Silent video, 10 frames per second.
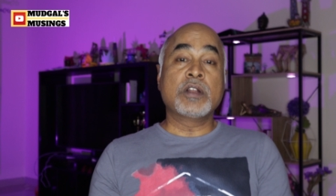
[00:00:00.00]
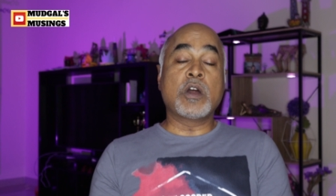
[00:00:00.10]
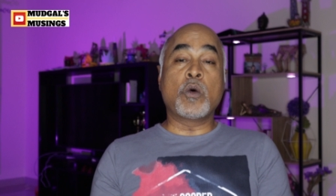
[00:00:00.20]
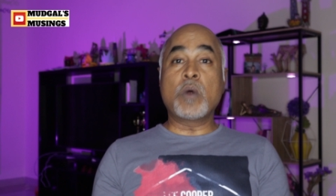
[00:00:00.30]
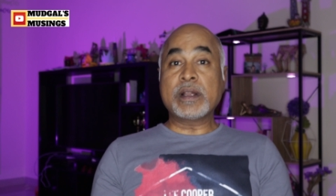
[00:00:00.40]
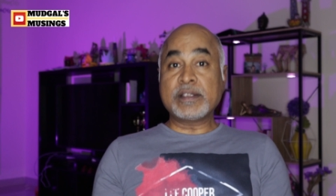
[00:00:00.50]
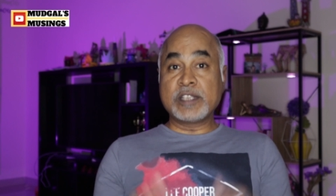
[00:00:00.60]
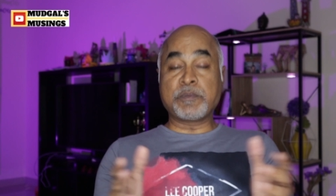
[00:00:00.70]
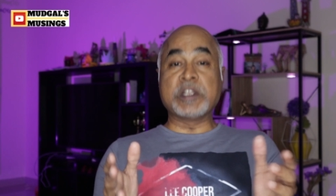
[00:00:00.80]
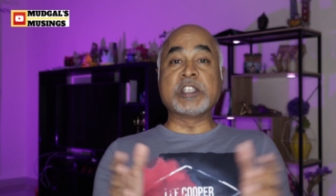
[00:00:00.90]
Now, what is
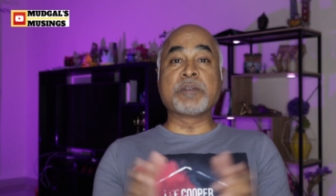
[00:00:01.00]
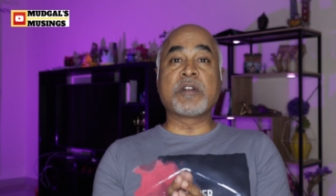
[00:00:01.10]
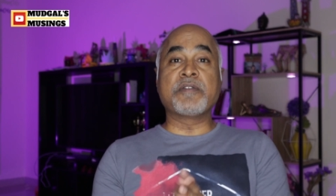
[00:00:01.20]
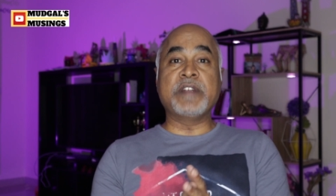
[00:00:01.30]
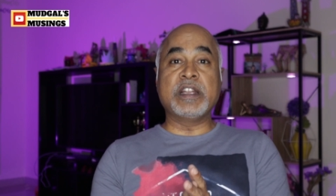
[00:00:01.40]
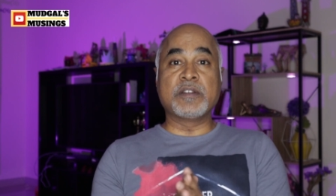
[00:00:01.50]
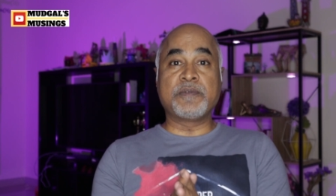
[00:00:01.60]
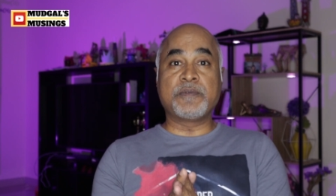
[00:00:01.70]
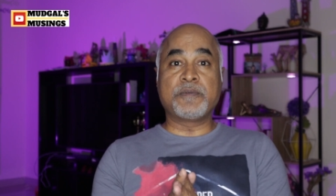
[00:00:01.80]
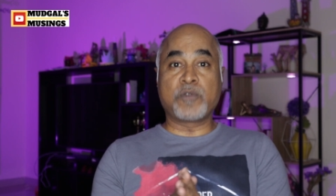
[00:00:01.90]
this principle of eat
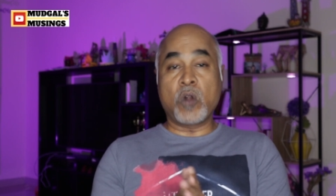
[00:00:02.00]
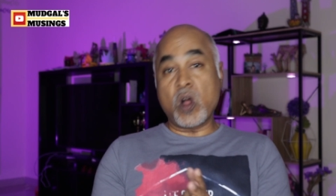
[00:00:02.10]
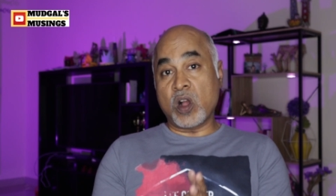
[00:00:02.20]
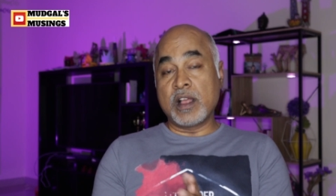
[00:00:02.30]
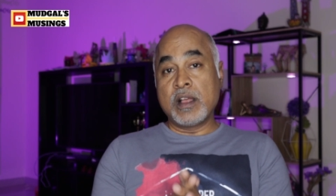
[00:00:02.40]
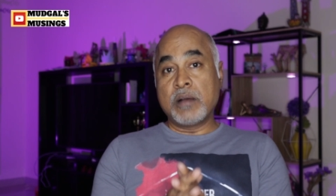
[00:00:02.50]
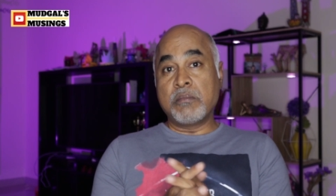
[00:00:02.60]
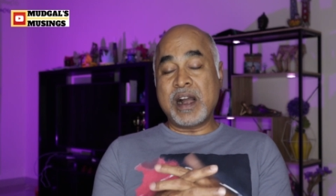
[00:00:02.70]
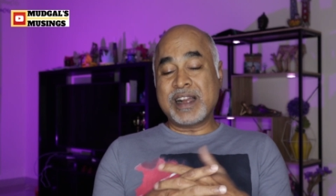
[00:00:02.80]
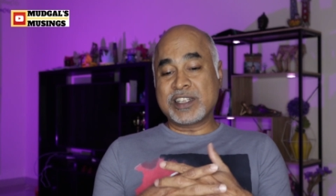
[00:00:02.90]
the frog?
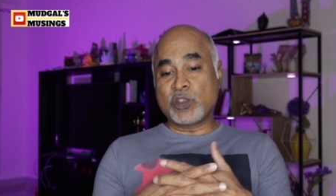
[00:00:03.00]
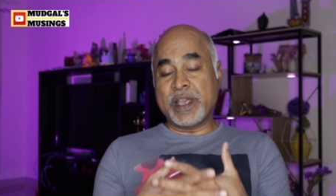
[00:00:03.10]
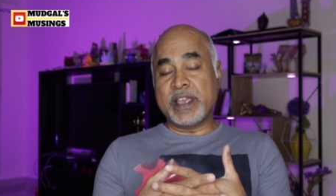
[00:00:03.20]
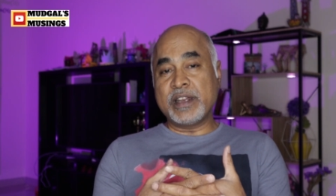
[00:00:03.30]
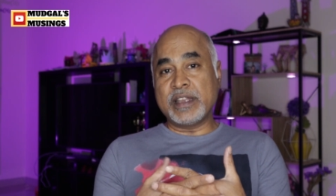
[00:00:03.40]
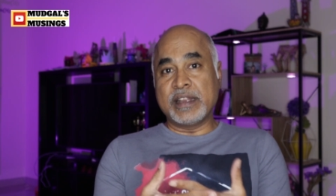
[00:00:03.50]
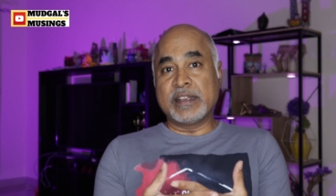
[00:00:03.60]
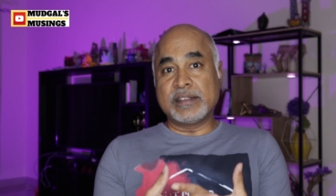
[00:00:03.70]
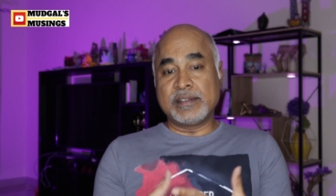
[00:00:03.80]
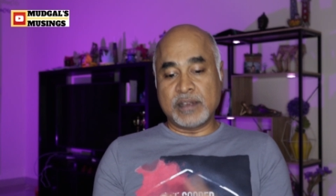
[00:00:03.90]
Mark Twain in
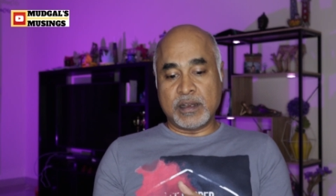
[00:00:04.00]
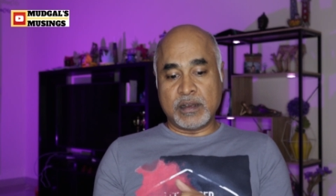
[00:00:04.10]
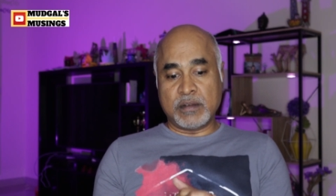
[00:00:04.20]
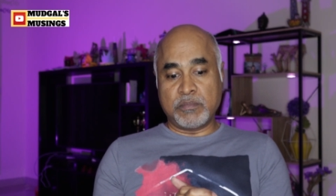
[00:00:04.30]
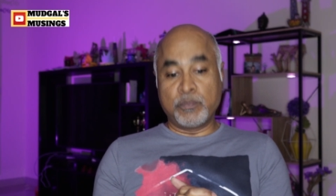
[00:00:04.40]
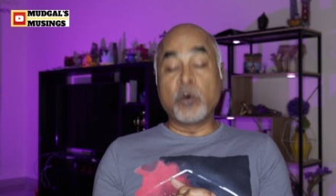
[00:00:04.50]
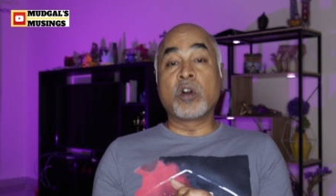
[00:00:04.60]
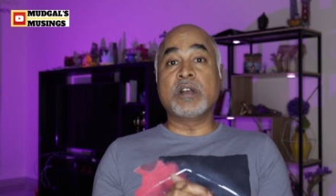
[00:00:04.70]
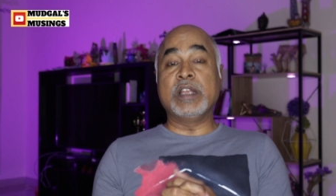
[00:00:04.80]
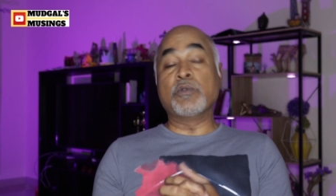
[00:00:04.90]
his
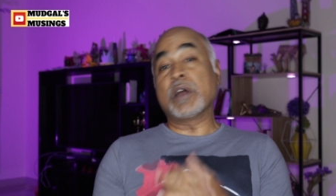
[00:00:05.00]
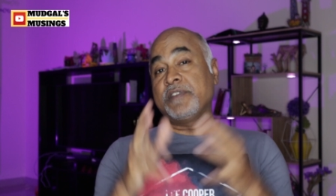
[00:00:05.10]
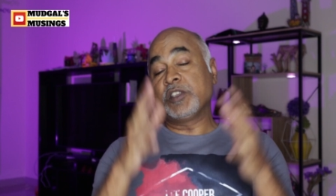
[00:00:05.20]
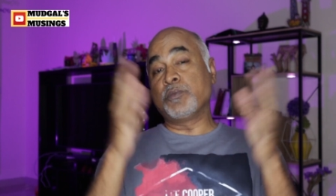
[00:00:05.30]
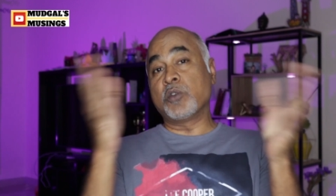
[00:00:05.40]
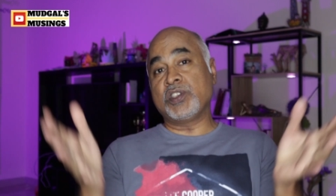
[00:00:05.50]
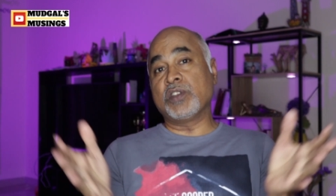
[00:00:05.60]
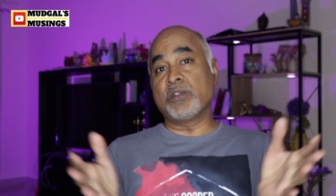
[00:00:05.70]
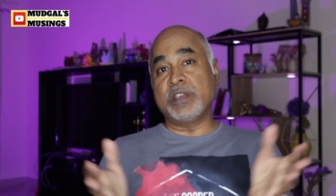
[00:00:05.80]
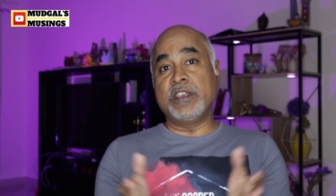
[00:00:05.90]
book, in one of his books, he
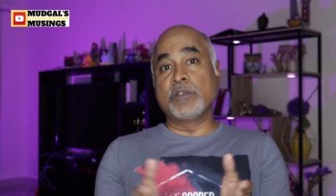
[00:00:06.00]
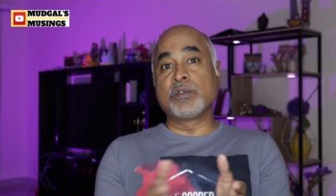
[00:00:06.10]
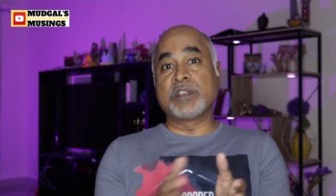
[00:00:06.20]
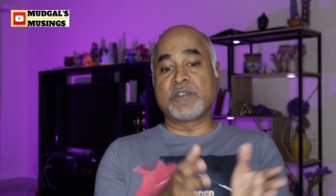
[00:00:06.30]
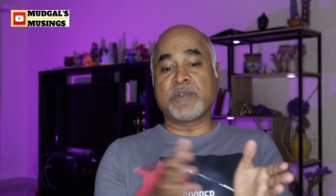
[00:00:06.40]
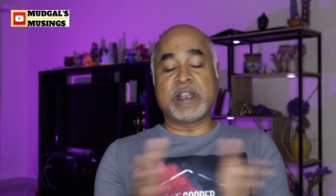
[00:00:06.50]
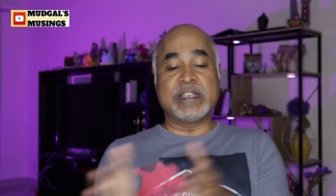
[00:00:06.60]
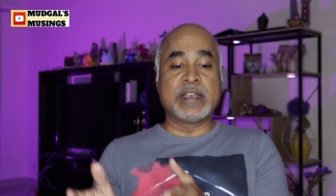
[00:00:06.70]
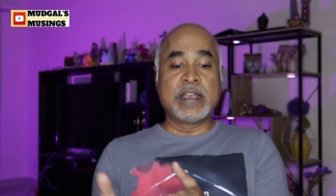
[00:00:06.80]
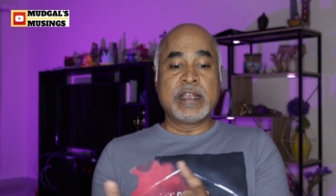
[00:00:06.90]
used this
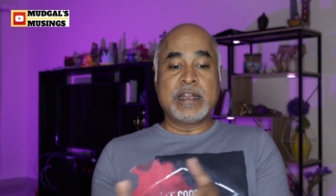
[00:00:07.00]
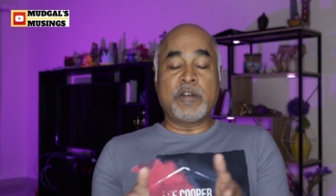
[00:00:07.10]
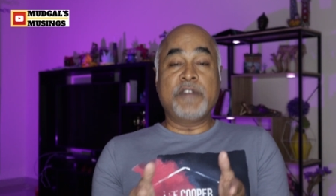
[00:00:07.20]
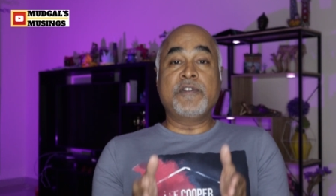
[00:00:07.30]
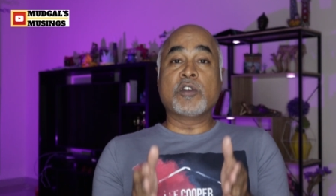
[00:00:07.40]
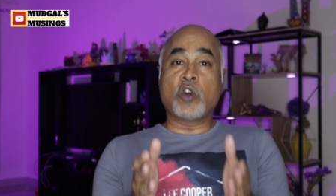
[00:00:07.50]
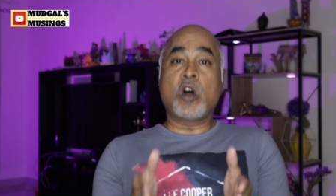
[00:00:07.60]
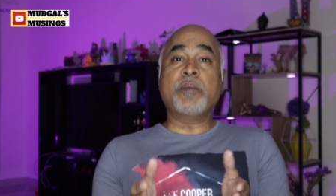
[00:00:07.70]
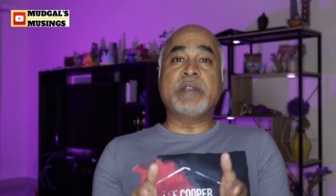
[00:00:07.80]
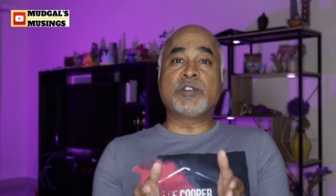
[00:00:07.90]
phrase. Now, if your
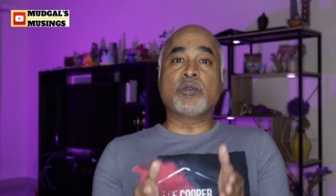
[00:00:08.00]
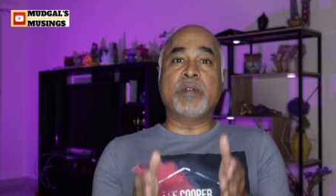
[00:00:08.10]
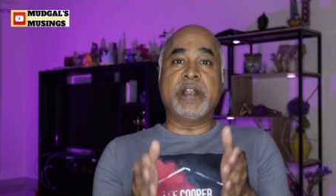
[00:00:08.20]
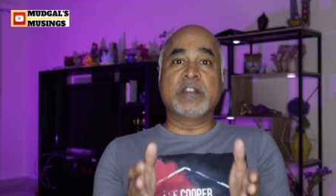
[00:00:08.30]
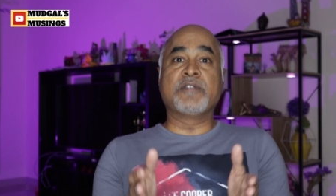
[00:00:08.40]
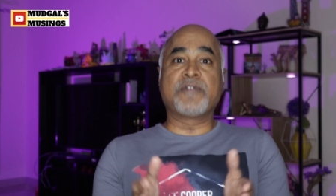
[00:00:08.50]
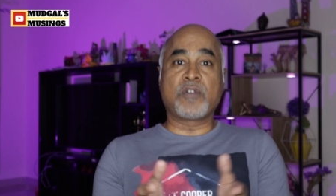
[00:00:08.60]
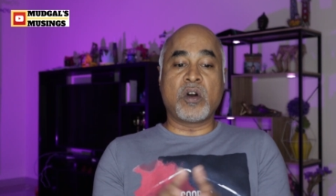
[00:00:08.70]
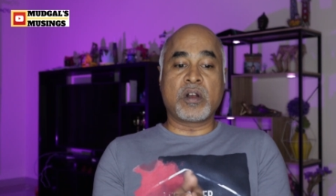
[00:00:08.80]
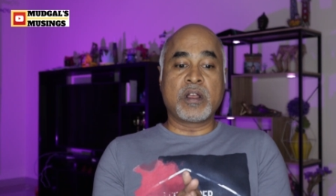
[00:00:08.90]
job is to eat the
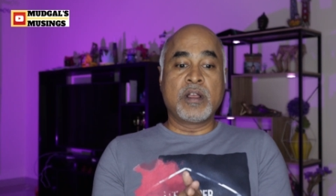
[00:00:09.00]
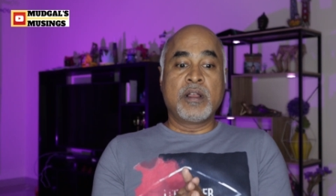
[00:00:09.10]
frog,